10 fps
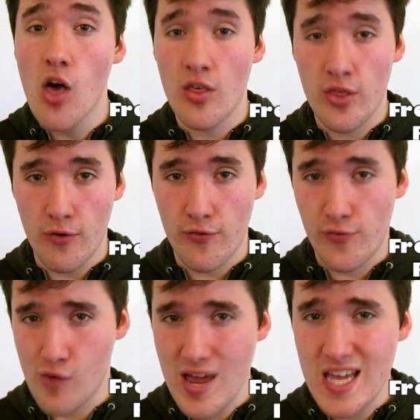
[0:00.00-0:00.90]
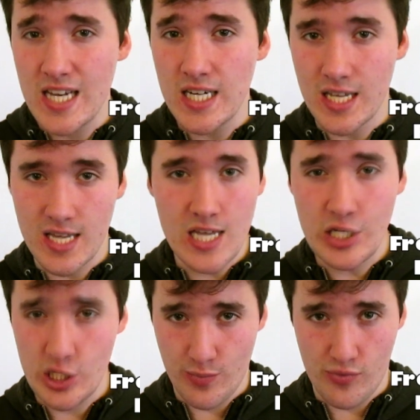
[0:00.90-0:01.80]
the
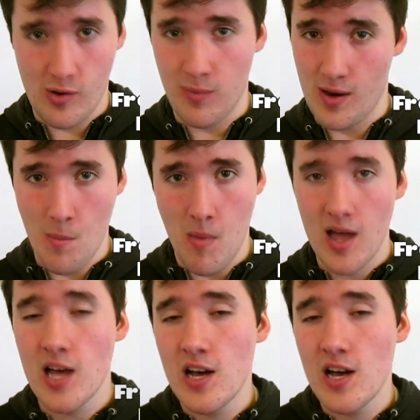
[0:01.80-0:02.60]
Frege-Geech problem.